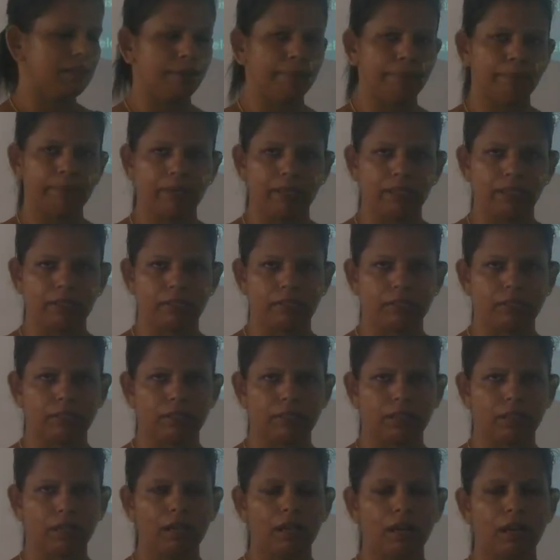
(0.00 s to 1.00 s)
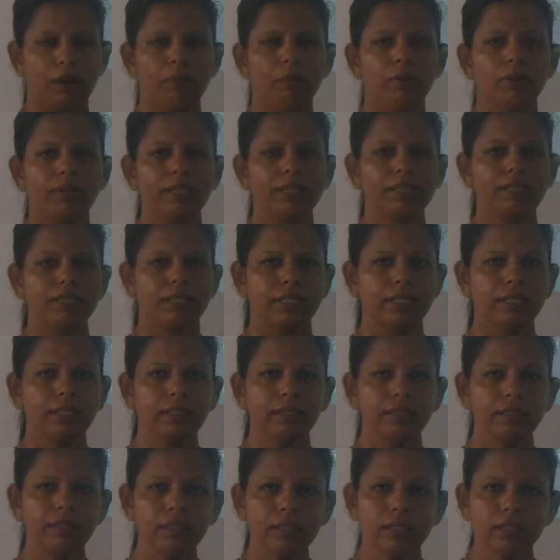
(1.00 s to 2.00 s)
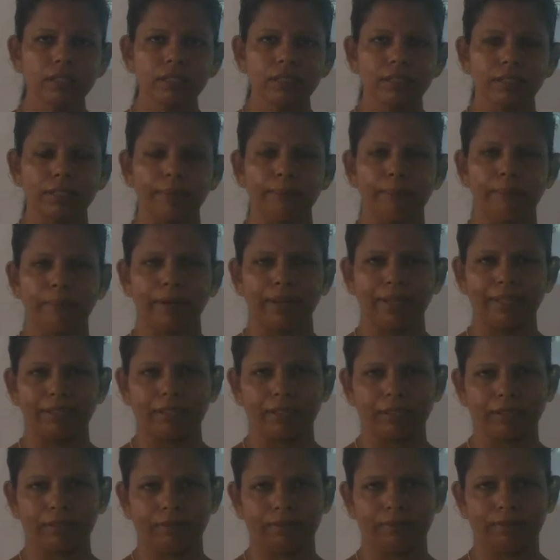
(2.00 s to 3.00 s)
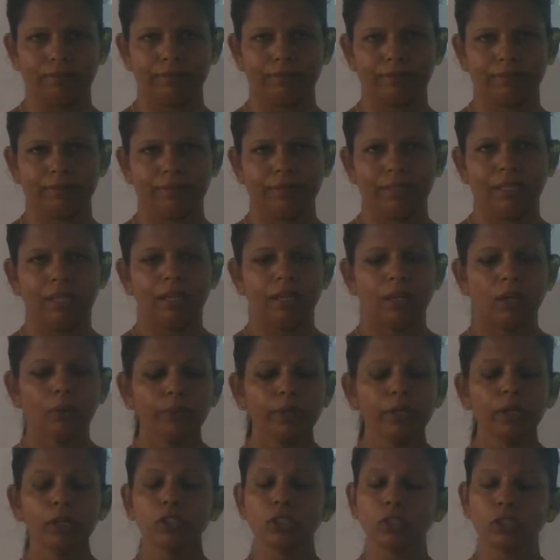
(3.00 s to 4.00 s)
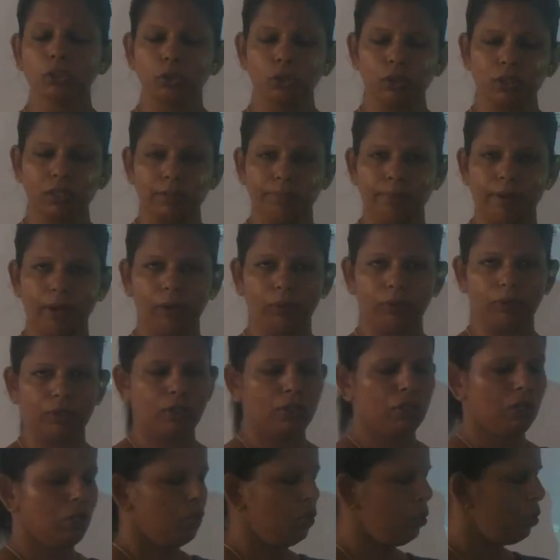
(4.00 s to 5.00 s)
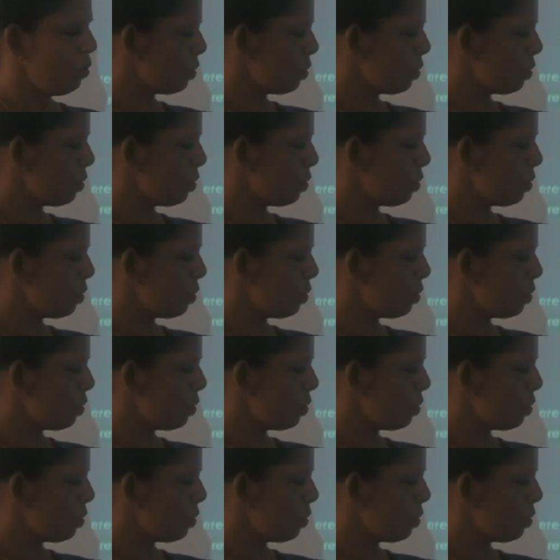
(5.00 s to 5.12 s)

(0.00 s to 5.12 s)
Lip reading: temperature. What is ignition temperature? Now we are going to talk about.